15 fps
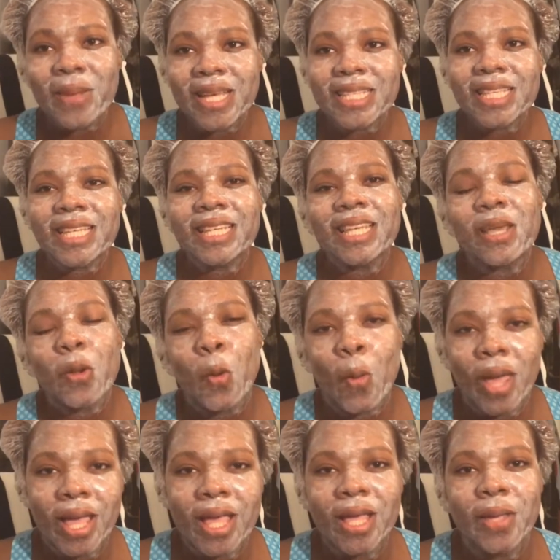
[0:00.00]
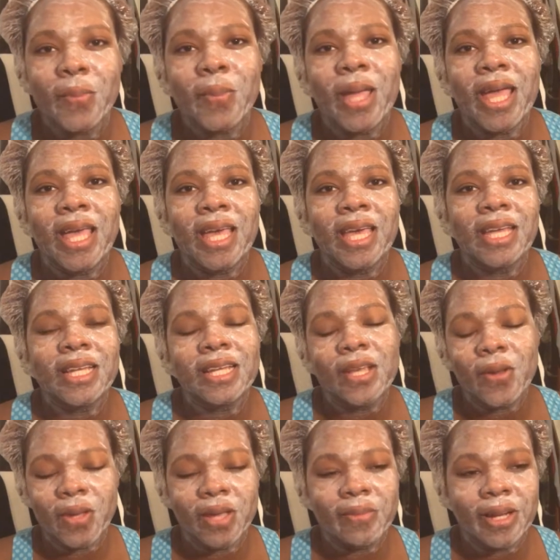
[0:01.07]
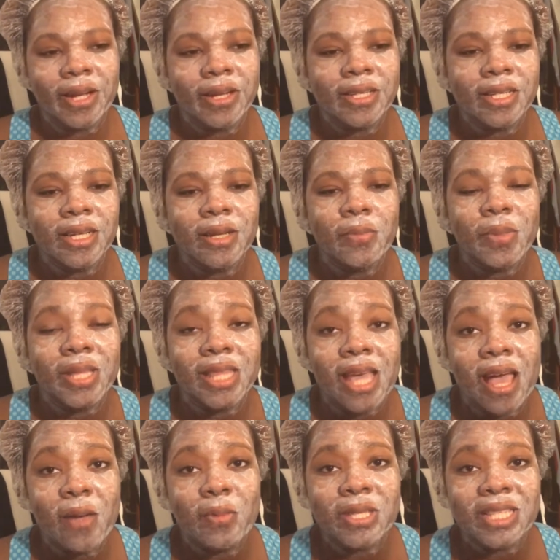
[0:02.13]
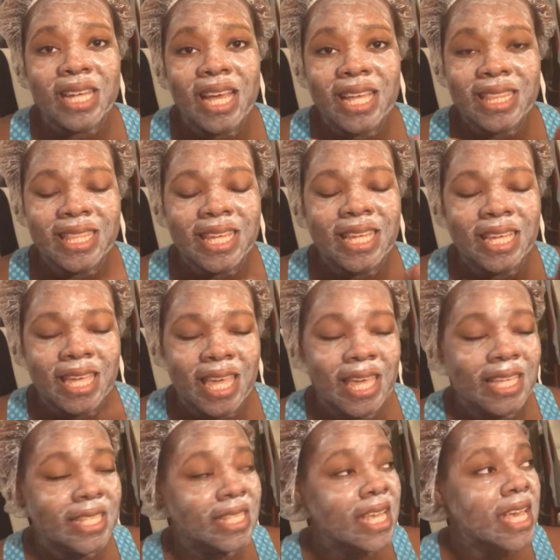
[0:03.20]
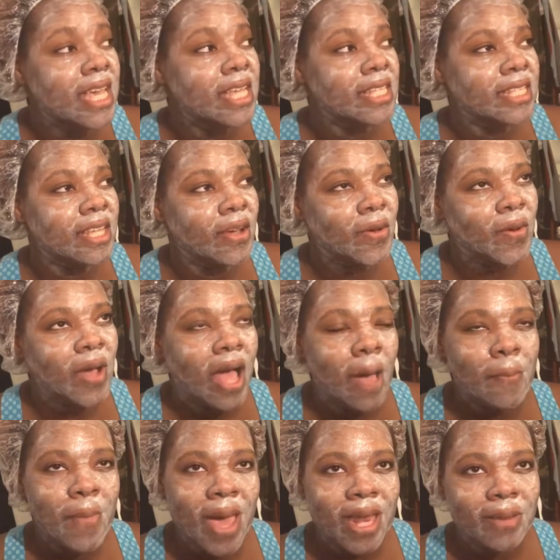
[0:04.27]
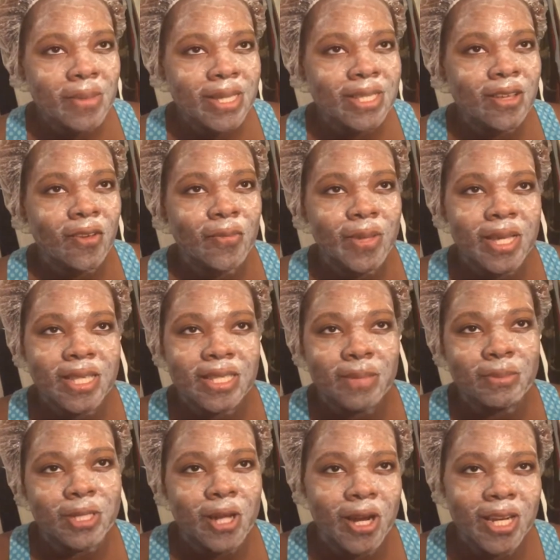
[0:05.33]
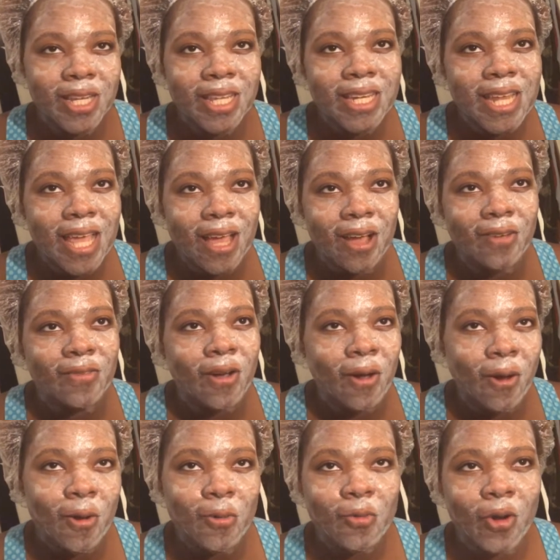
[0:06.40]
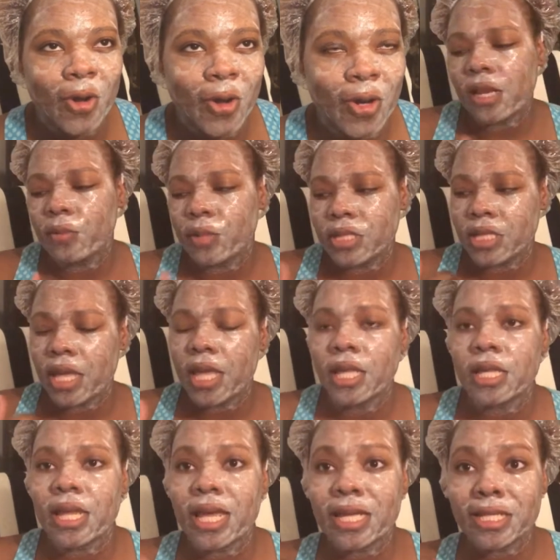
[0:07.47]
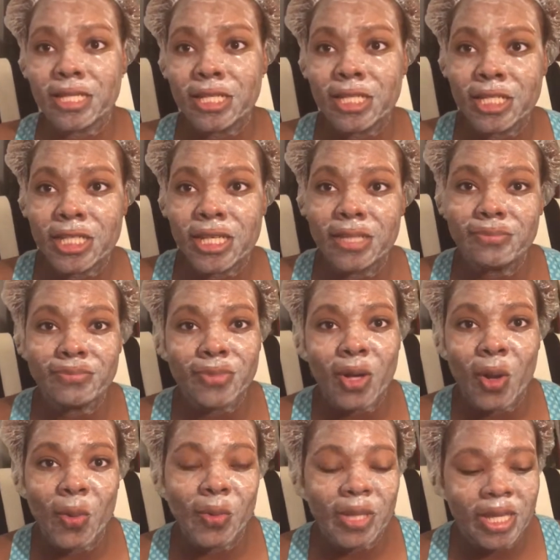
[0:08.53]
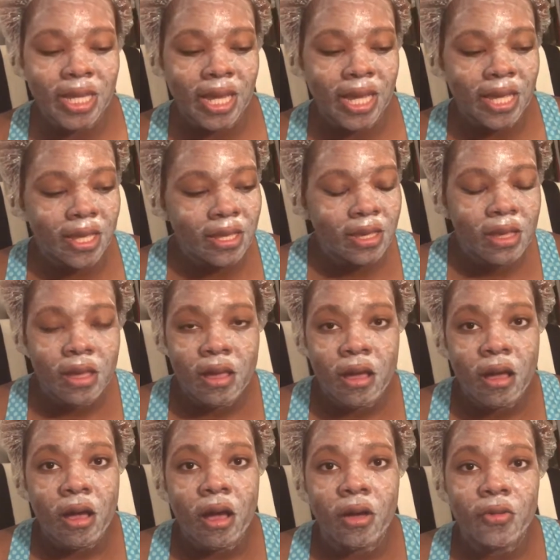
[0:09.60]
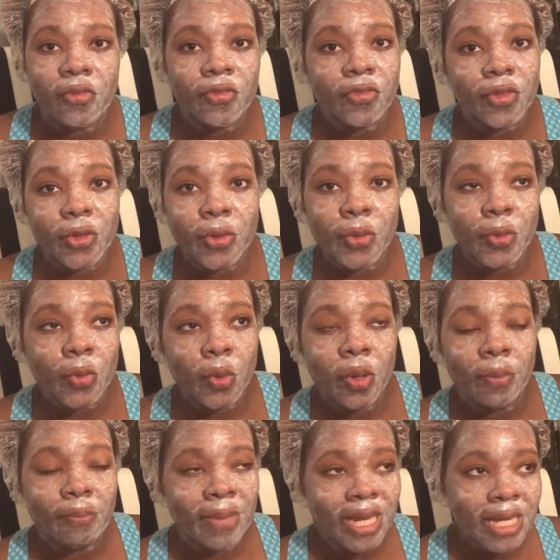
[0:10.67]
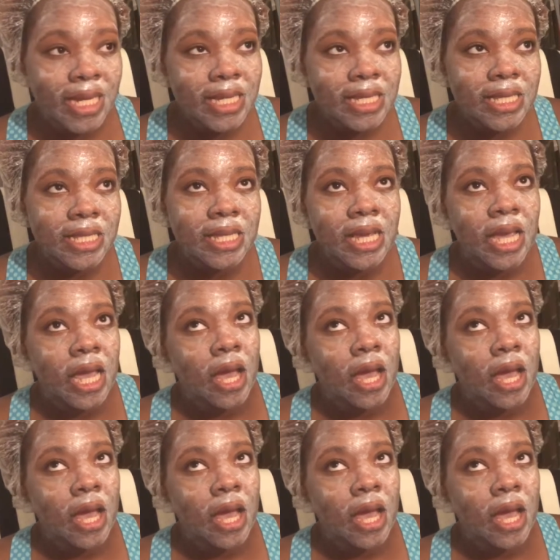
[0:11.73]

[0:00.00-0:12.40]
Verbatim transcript: basically wake up and go get my hair done, but that was not the case. So I'm mad at myself because I'm starting the day off all wrong. That it would take like legit only like a few minutes